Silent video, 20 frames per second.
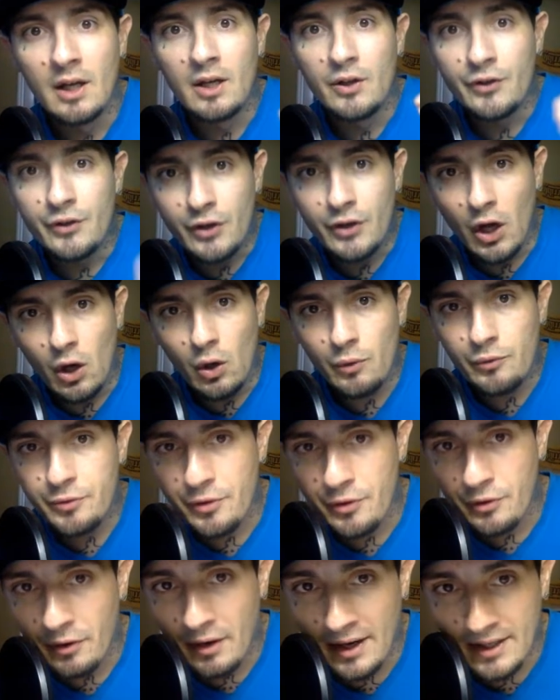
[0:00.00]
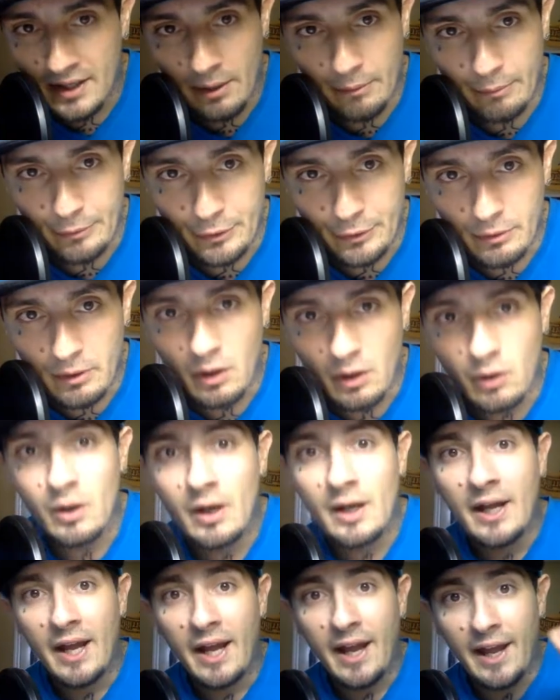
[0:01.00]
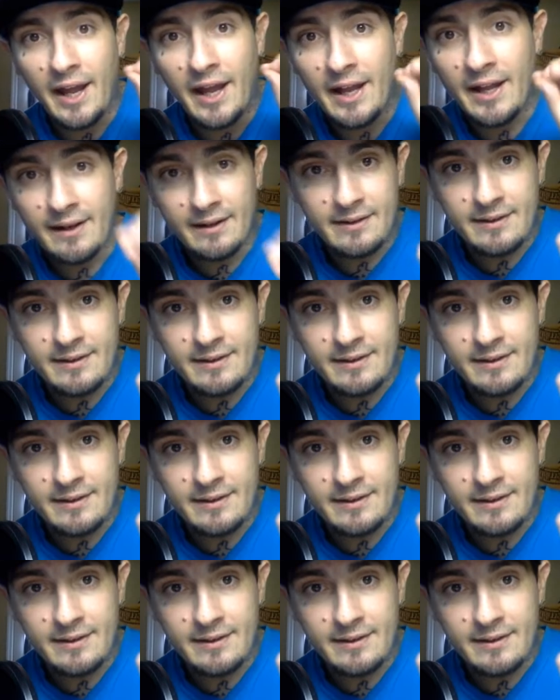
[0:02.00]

no to their NWO, and